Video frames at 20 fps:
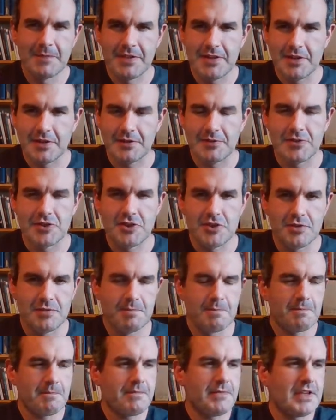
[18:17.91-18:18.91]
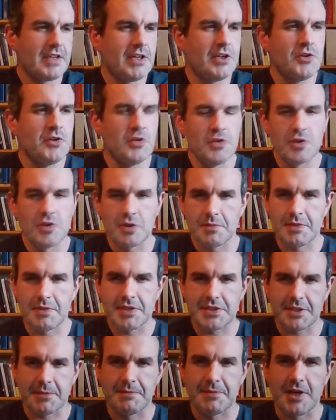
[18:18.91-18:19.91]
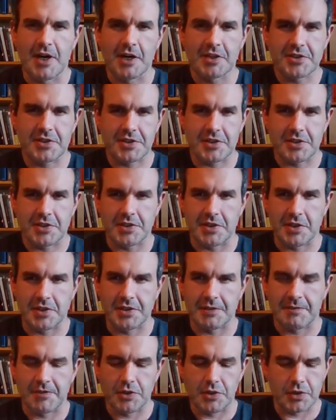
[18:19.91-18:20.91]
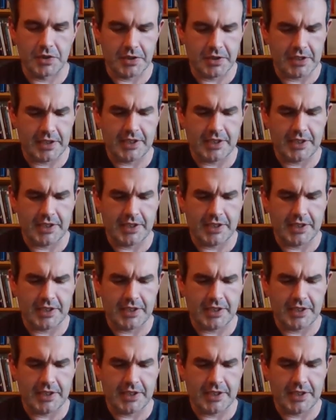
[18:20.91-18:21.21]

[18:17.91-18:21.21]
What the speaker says: the enormous, obnoxious assault of oak.